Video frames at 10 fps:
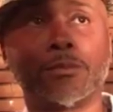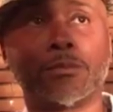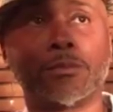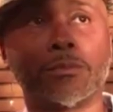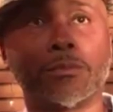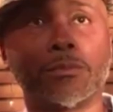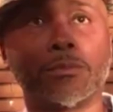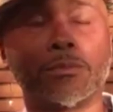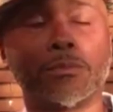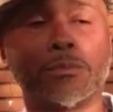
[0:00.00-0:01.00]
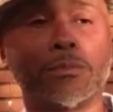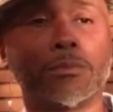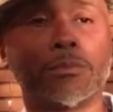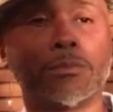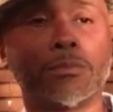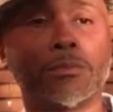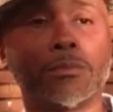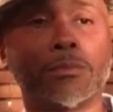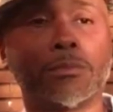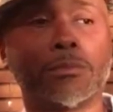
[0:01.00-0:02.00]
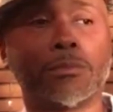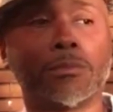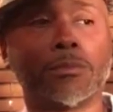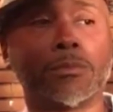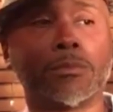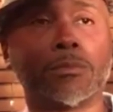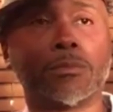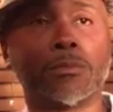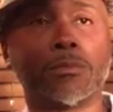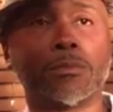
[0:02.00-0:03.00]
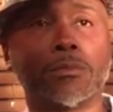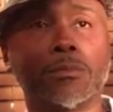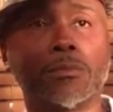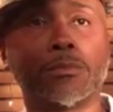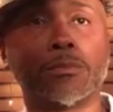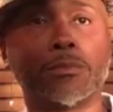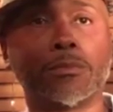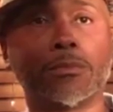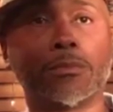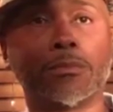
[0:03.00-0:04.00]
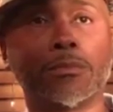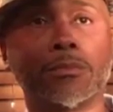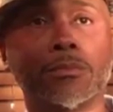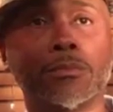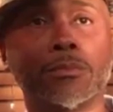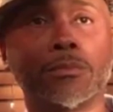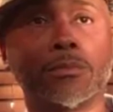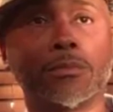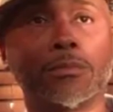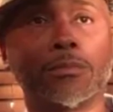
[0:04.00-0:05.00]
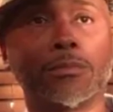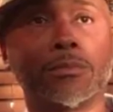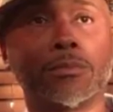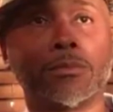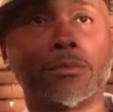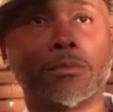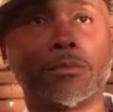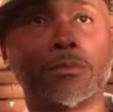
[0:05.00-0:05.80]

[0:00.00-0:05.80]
No words are spoken by the person on screen.